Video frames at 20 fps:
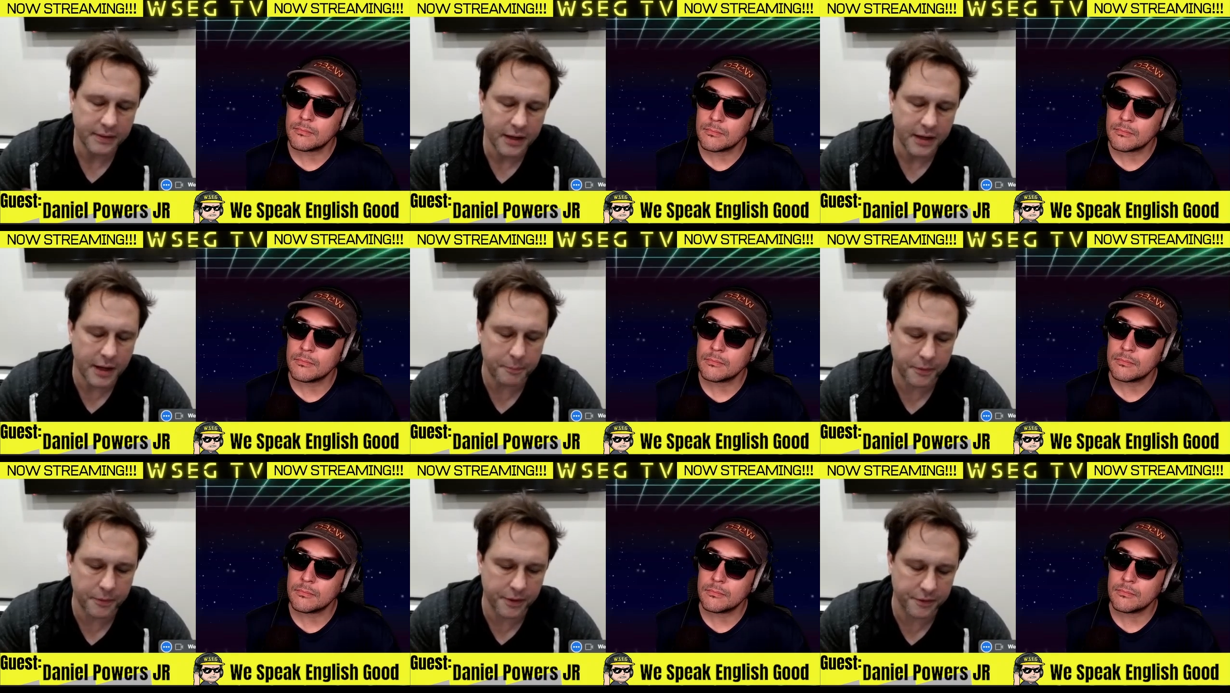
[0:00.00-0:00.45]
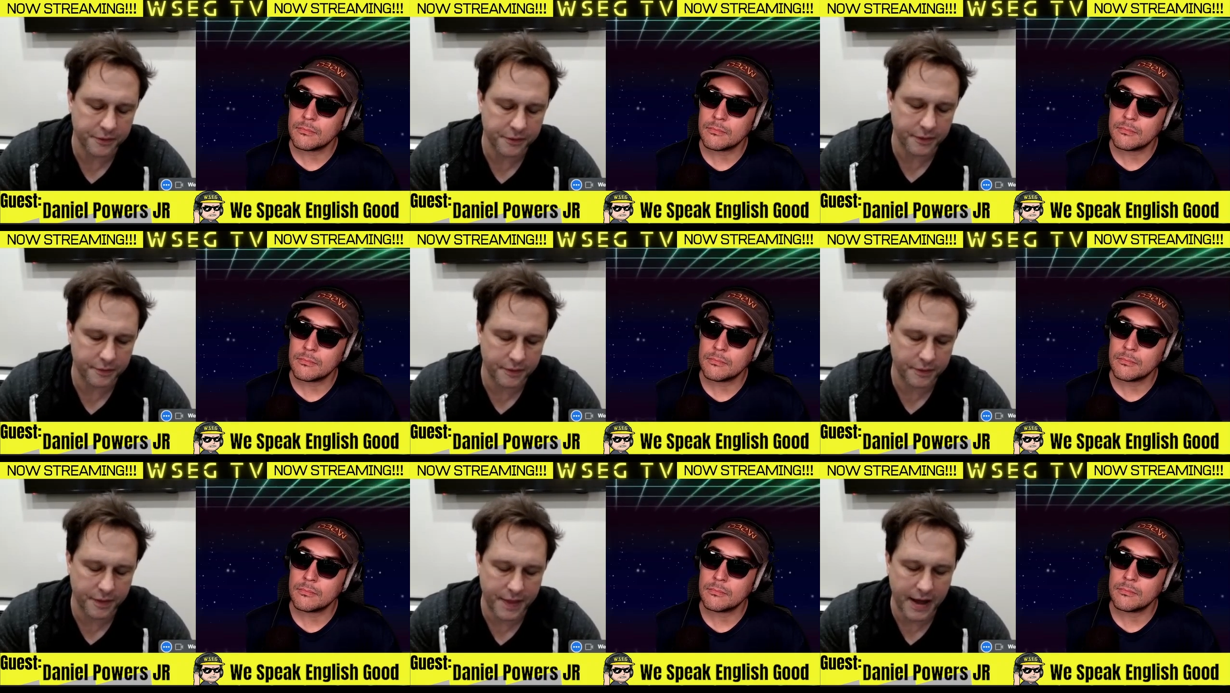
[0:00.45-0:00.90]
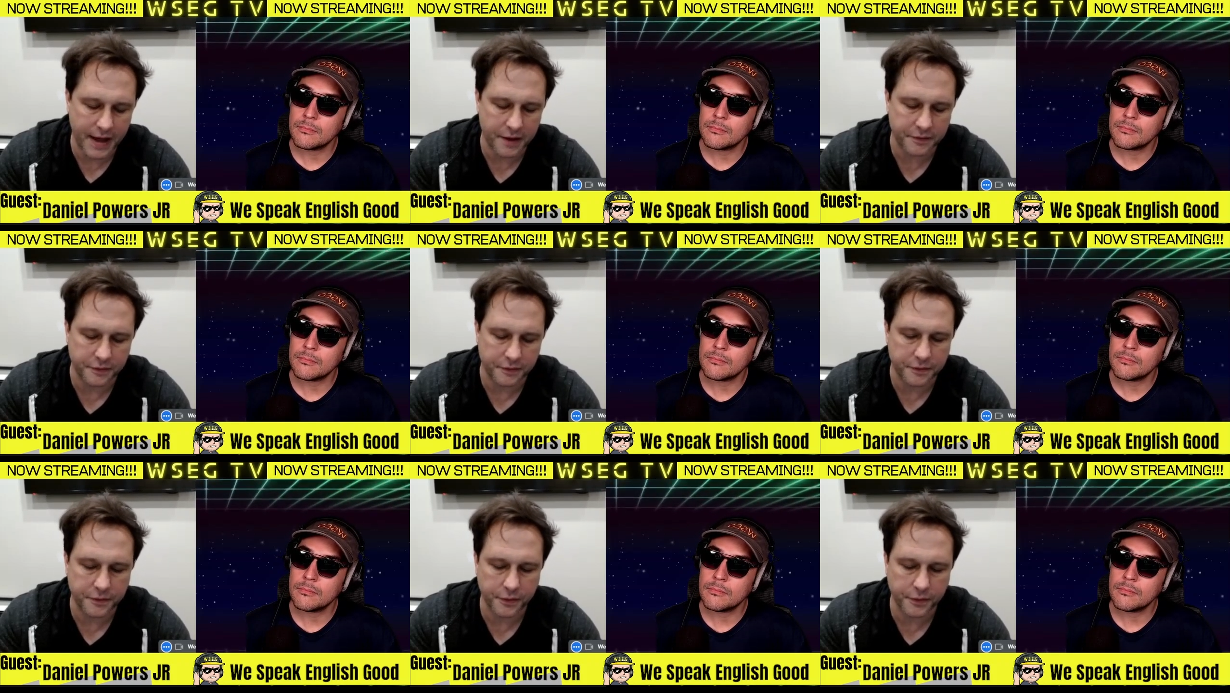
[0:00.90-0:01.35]
Speaker 1: upwards of a
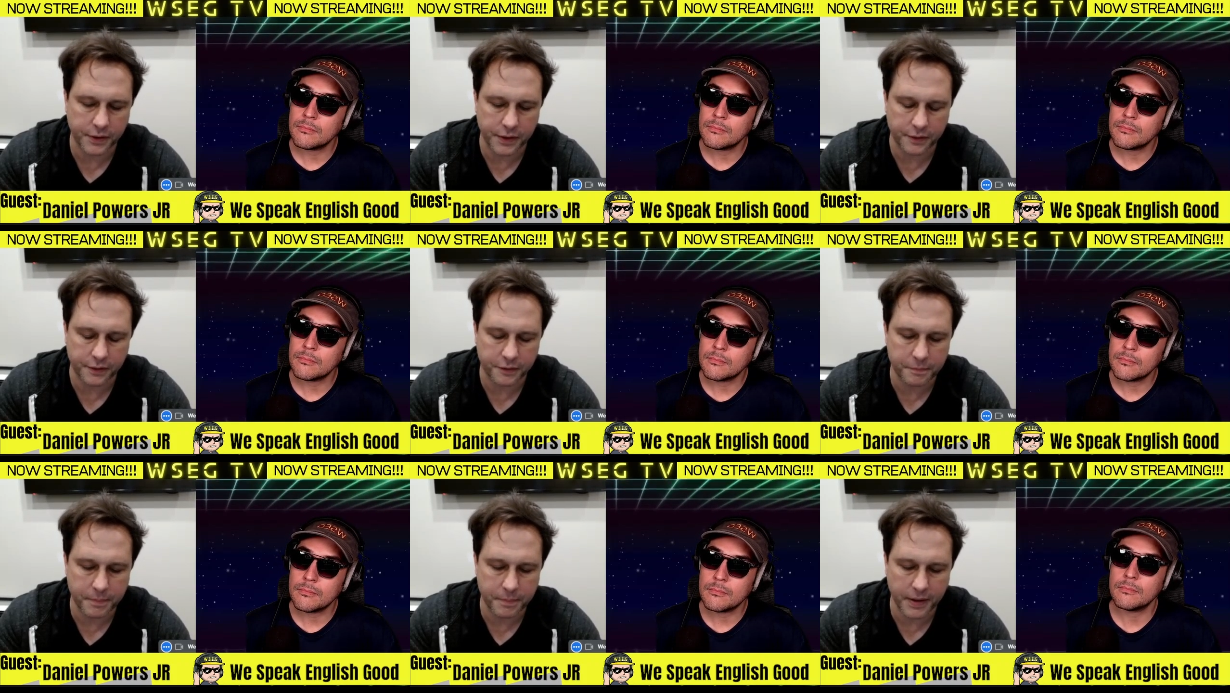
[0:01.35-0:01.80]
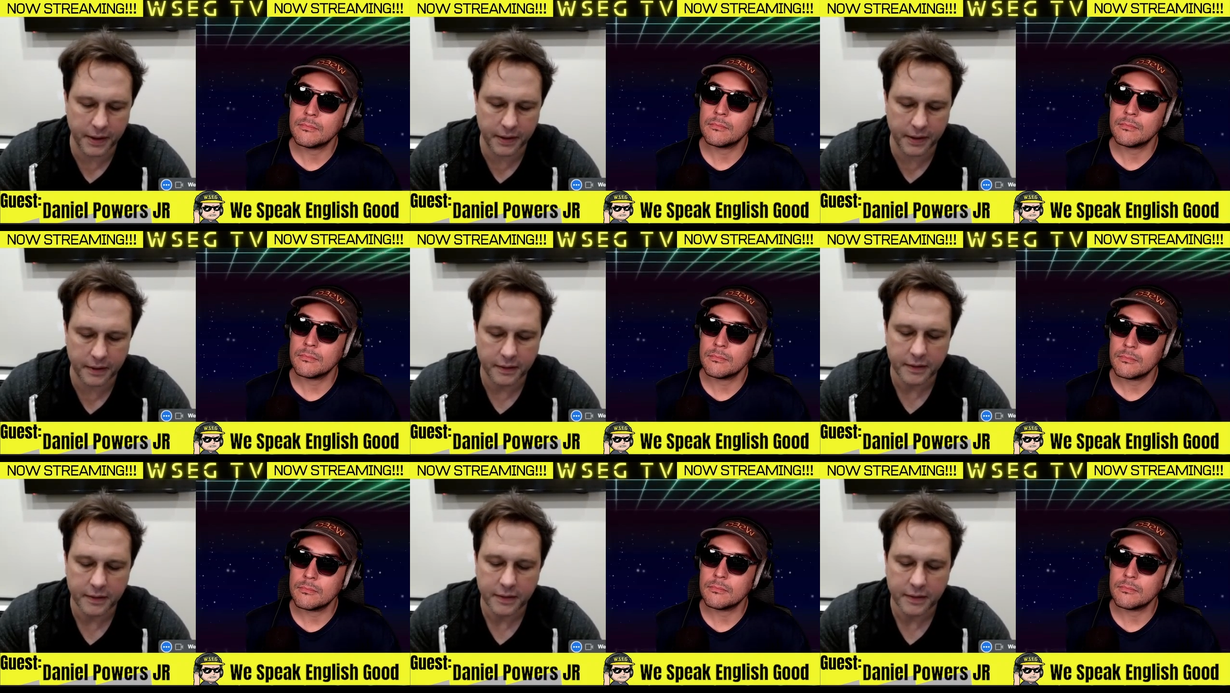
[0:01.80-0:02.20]
thousand students but